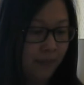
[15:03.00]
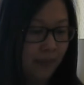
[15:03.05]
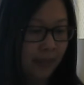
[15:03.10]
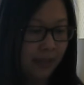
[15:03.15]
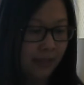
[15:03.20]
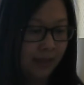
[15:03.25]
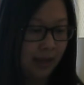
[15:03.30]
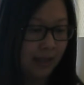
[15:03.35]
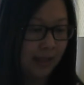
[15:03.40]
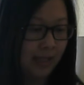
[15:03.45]

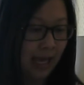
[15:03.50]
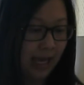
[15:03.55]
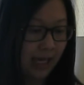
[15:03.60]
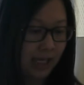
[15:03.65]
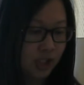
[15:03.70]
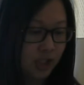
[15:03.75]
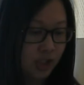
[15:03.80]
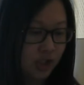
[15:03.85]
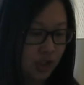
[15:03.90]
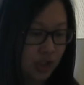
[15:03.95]
The
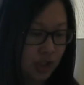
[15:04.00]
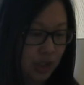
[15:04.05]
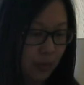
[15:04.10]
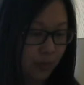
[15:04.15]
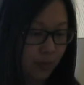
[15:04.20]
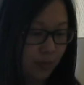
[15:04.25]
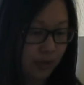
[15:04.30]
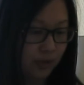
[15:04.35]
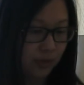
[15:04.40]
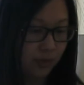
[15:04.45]
next
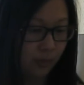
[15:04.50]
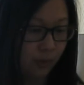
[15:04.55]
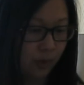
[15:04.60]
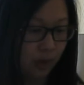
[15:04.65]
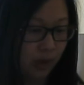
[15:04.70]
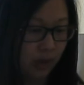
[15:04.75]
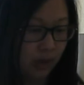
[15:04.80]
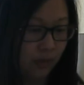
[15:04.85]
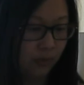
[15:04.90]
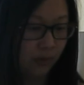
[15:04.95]
cheapest
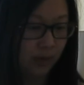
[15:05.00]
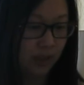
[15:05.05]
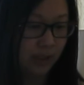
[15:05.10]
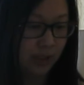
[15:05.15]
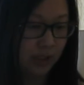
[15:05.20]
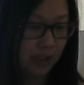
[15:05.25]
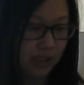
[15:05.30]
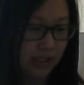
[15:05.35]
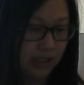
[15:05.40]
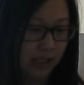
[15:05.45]
one was
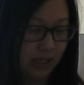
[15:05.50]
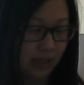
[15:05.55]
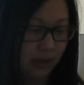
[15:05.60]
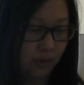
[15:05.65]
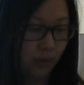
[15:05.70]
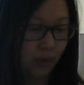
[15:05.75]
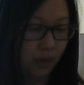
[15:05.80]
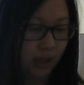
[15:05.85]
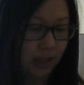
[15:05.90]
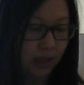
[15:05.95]
just
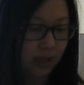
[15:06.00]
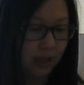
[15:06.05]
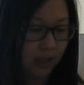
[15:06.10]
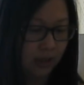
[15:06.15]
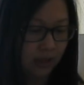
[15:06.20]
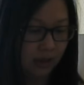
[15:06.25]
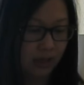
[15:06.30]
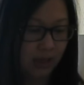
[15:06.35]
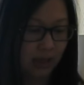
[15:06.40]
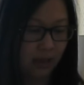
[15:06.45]
Nordic
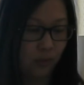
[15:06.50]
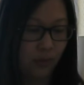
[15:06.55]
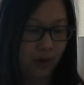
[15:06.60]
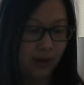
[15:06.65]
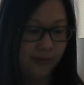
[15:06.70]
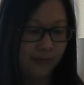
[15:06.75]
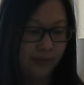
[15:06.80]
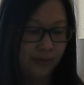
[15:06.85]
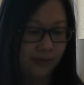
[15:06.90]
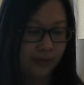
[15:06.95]
needle at
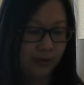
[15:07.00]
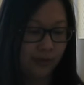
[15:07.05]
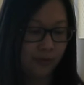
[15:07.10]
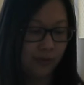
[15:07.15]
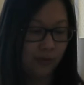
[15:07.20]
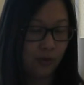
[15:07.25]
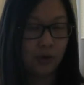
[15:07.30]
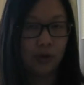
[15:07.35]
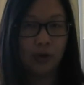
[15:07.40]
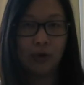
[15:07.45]

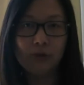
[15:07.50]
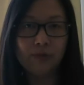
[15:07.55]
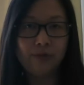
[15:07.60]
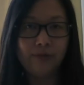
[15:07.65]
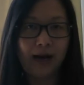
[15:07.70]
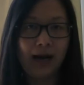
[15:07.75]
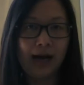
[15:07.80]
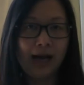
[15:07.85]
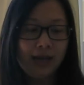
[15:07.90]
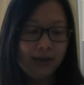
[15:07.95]

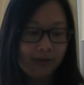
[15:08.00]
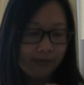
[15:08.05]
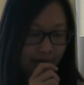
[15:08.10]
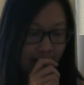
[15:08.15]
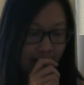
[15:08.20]
$154.05.